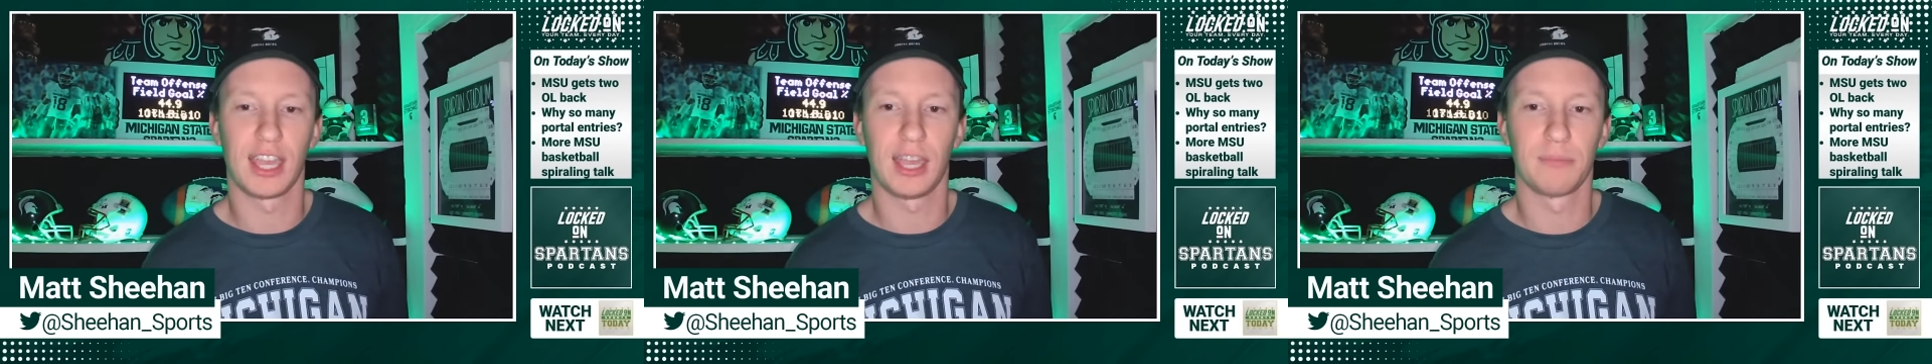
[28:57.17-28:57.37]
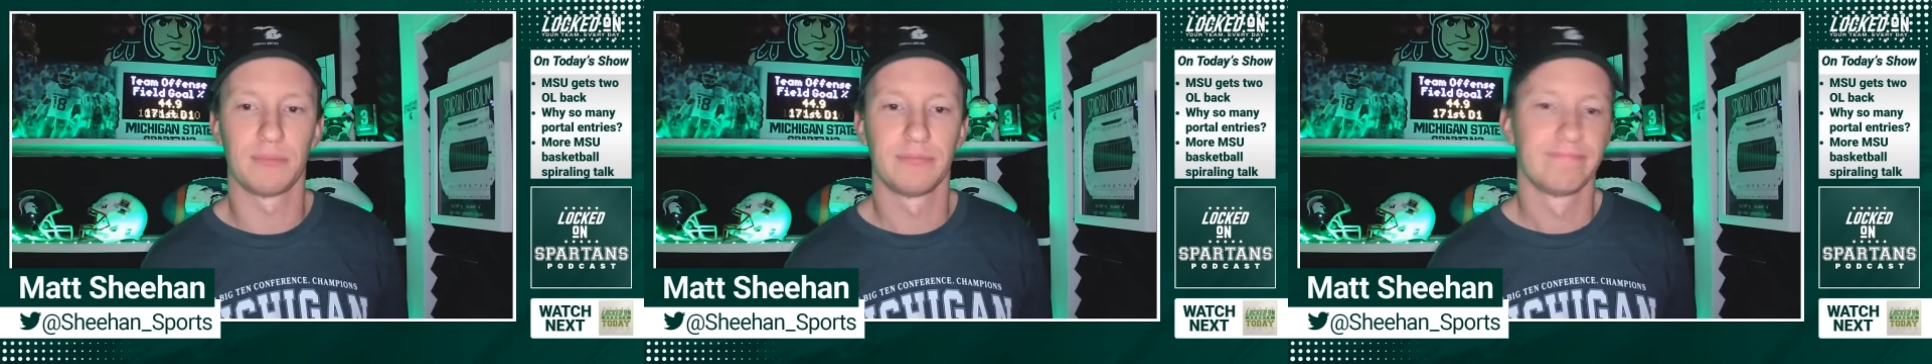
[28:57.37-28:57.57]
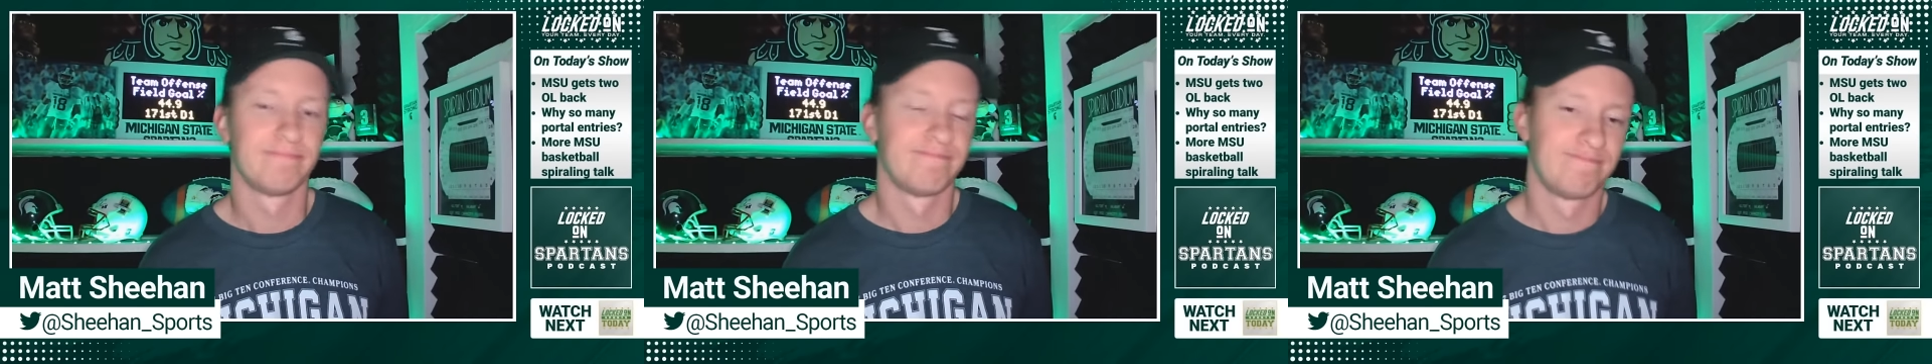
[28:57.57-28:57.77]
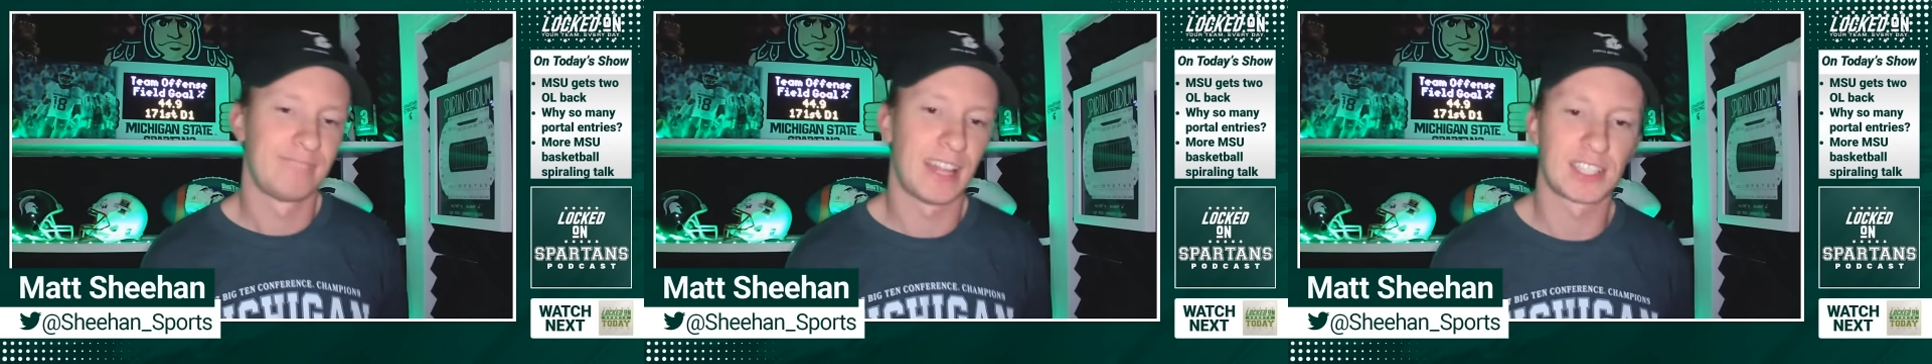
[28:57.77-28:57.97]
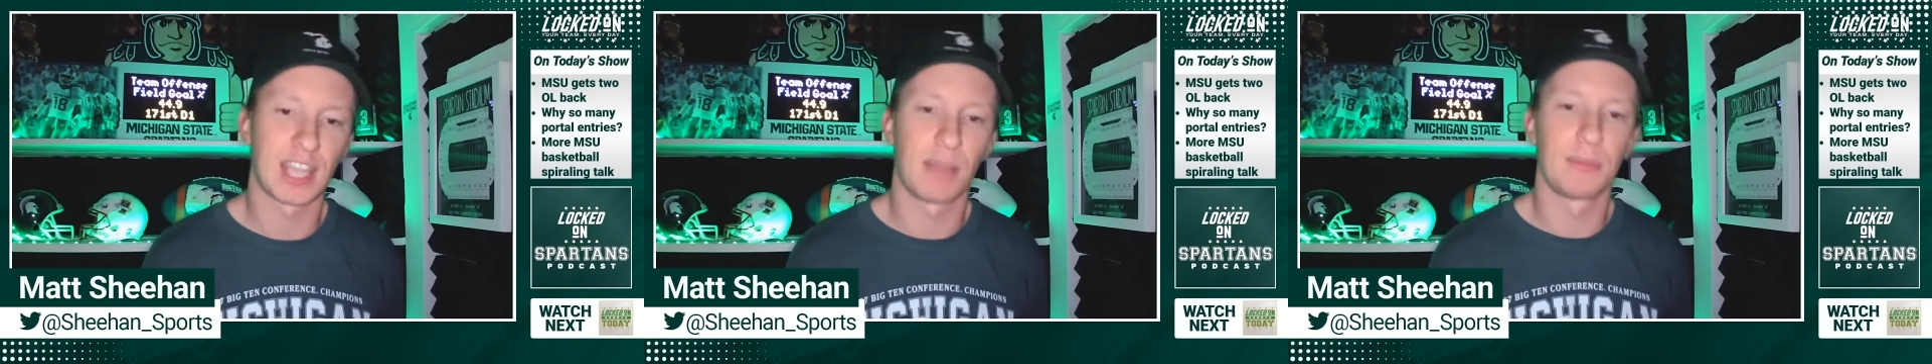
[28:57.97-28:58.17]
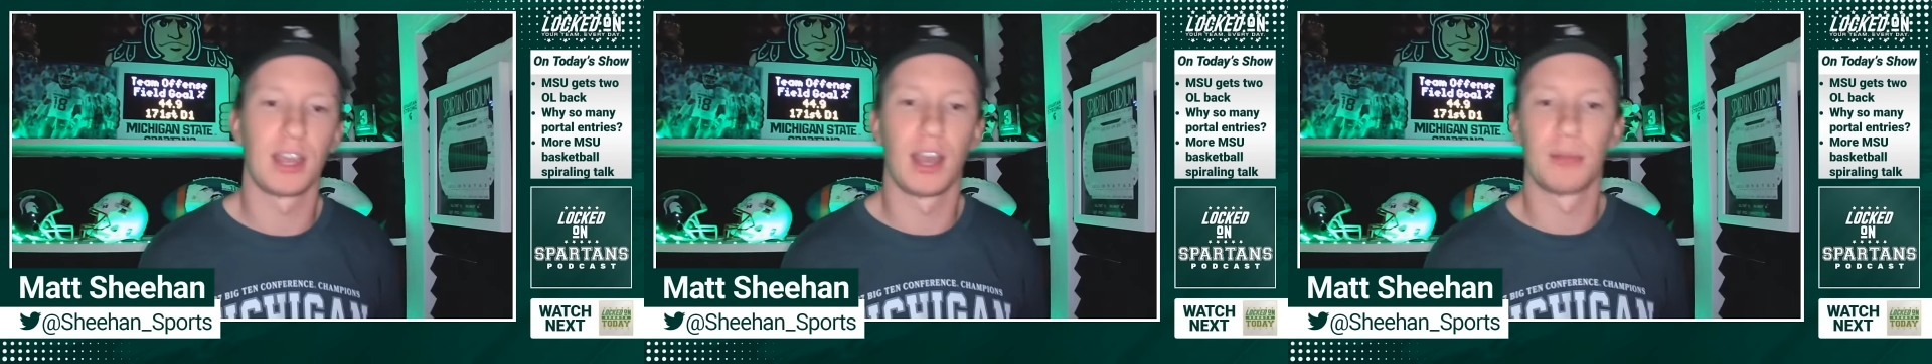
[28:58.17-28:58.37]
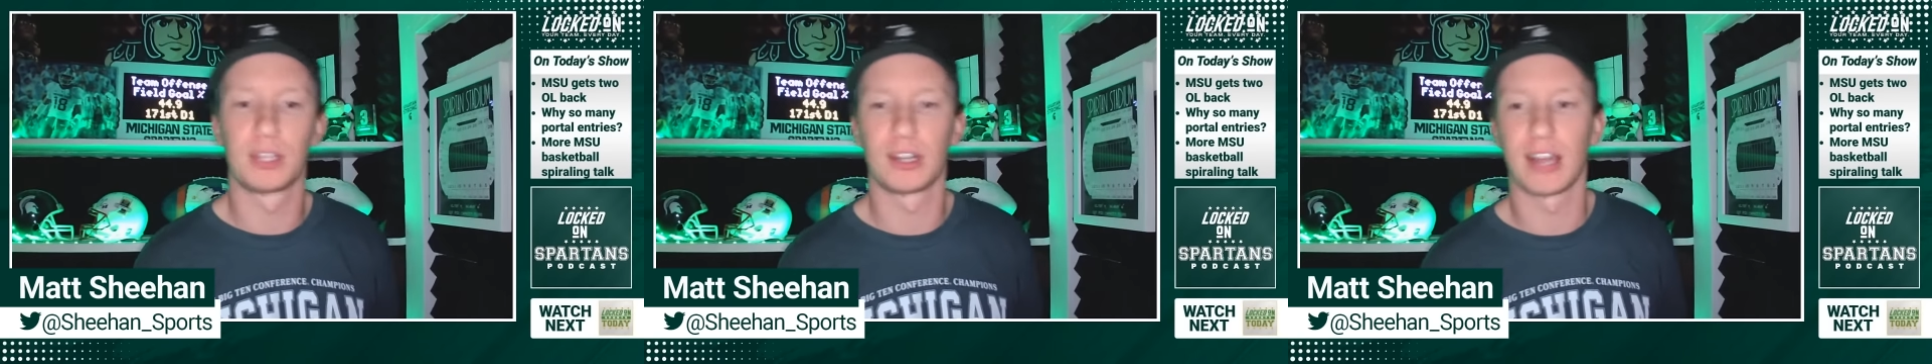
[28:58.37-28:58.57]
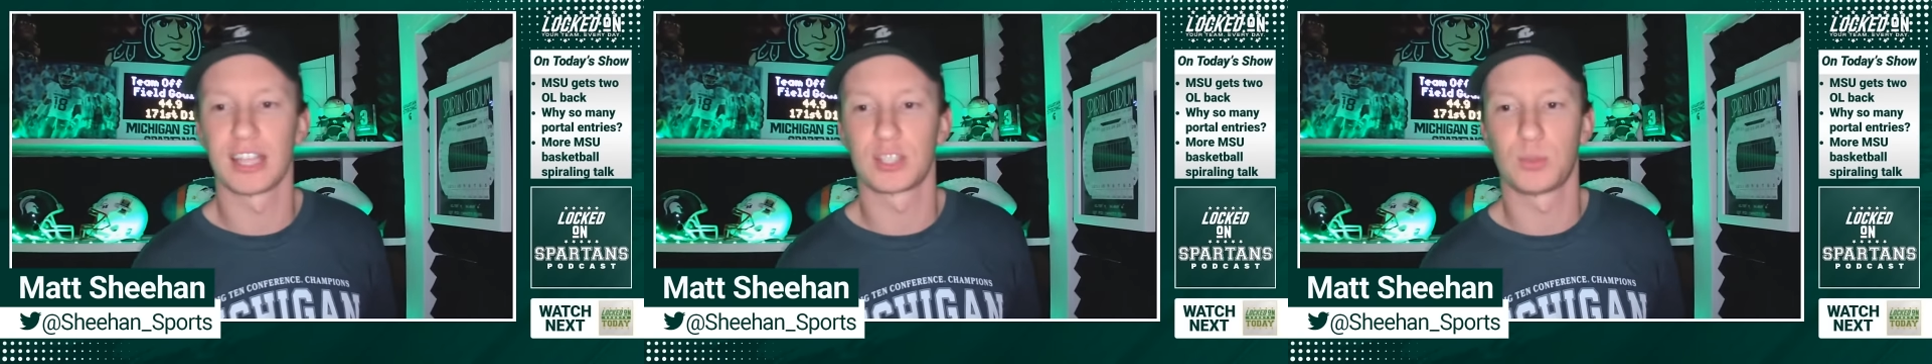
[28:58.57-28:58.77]
game, that's got to be up
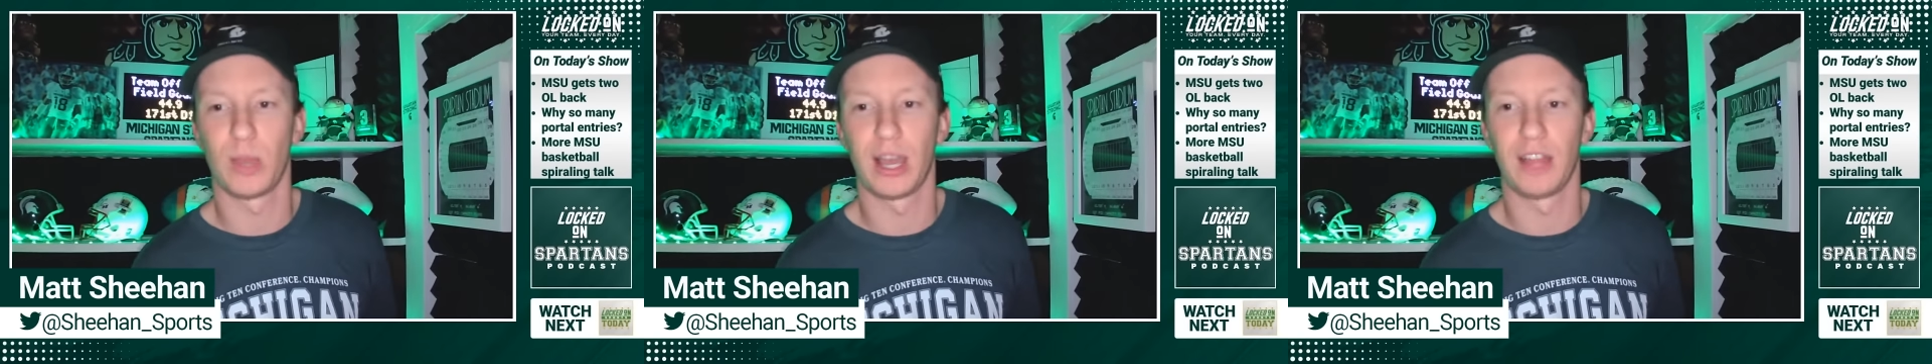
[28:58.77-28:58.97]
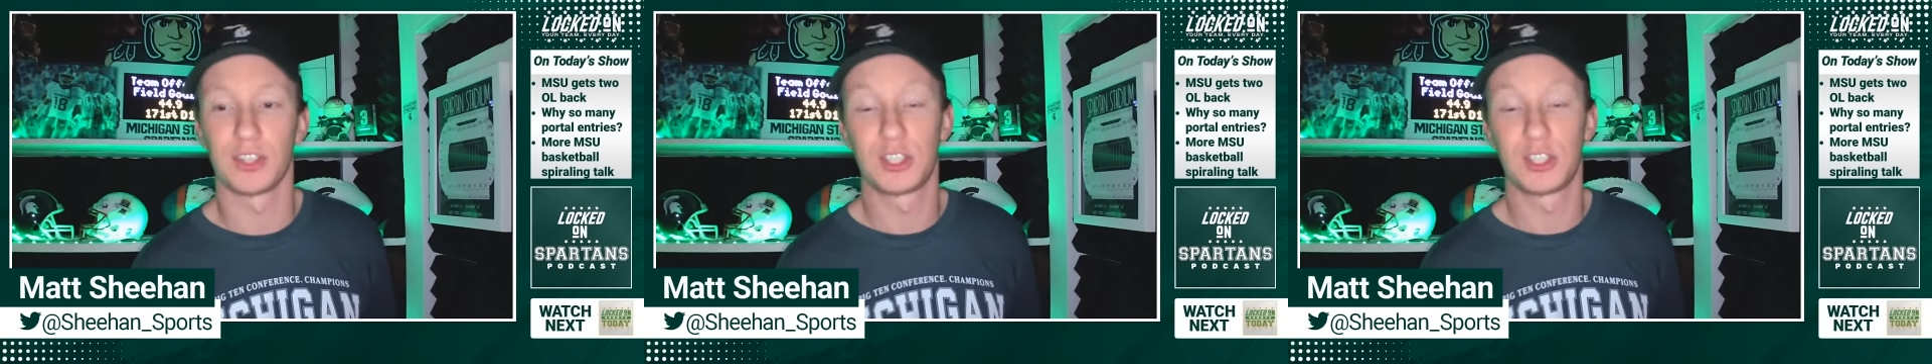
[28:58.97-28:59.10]
there as well.